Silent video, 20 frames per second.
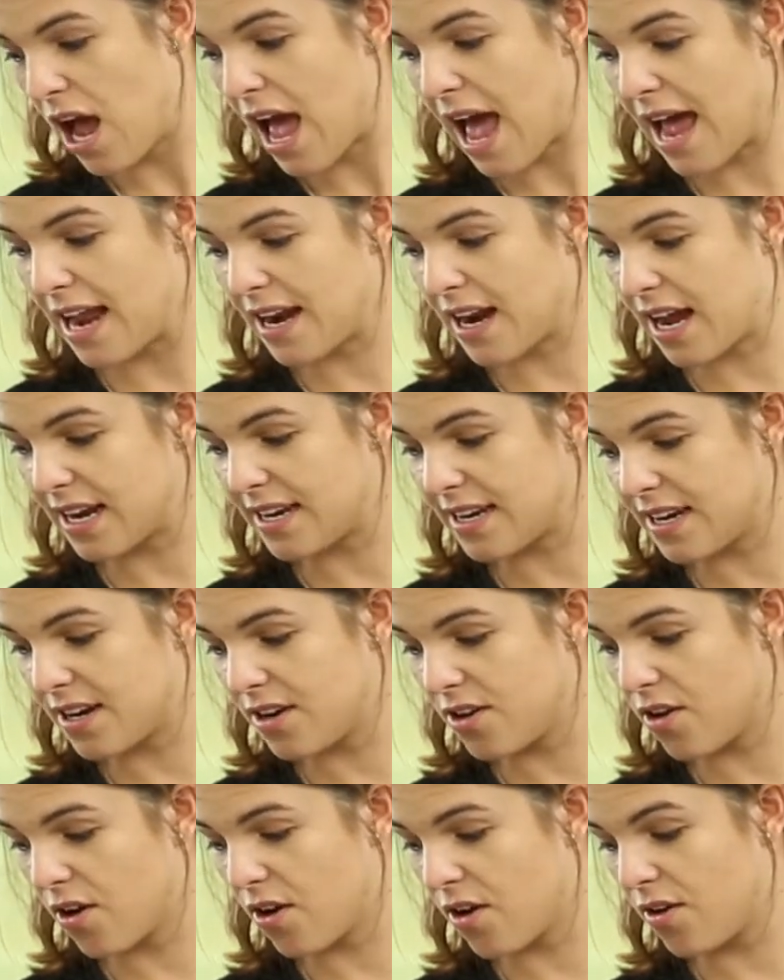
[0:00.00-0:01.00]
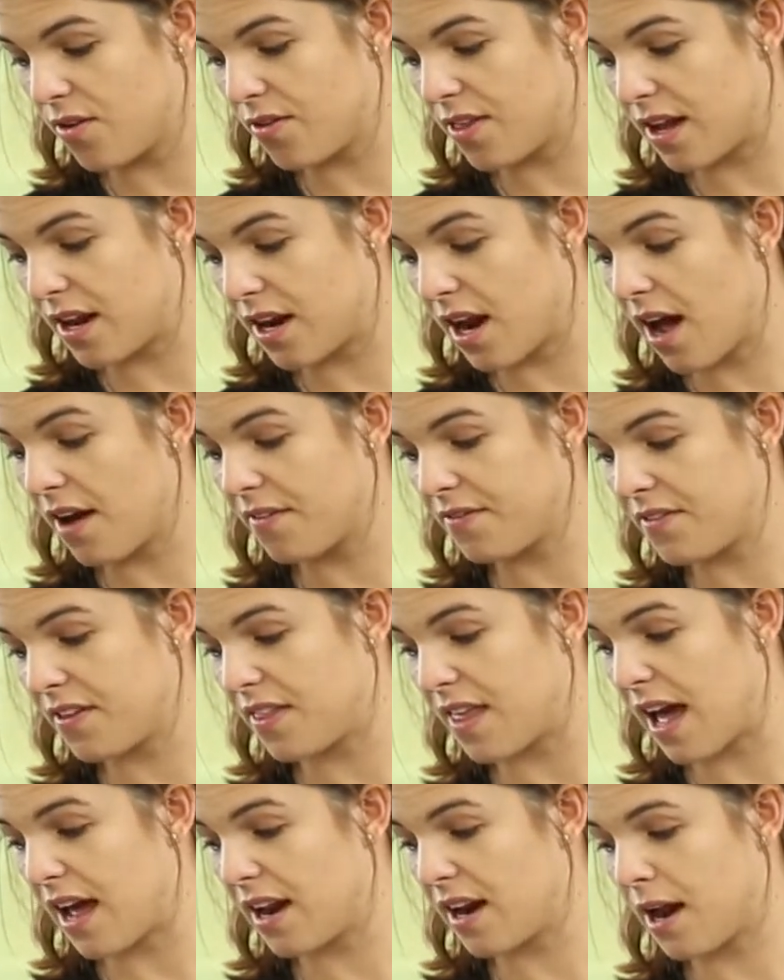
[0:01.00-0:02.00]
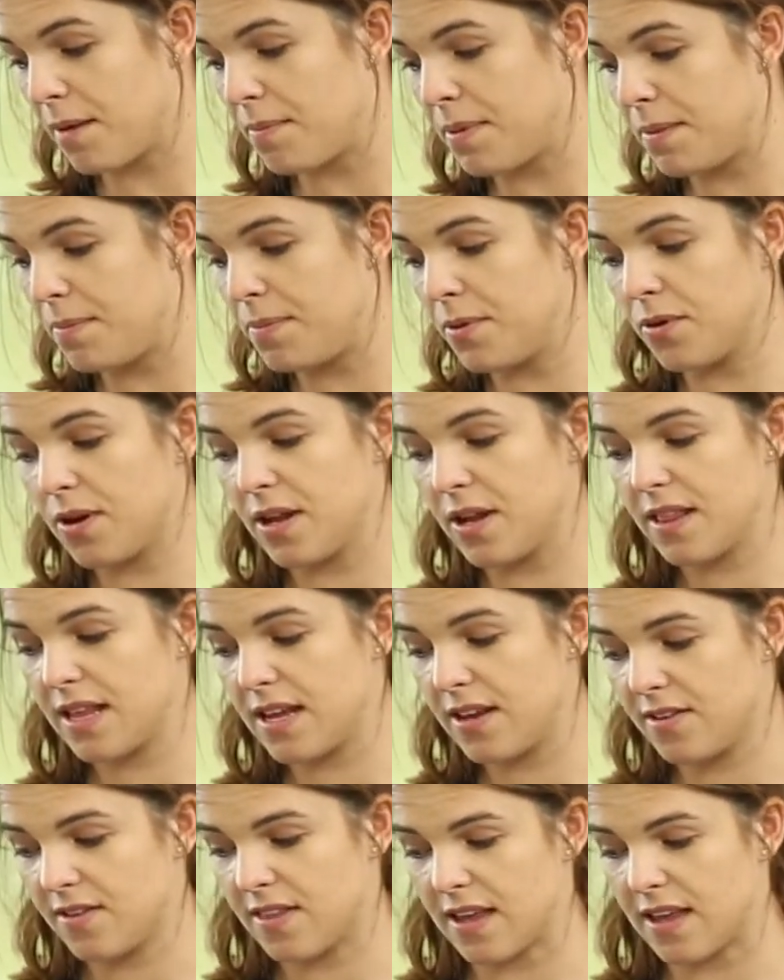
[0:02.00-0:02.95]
and I didn't know that after that I'd be building these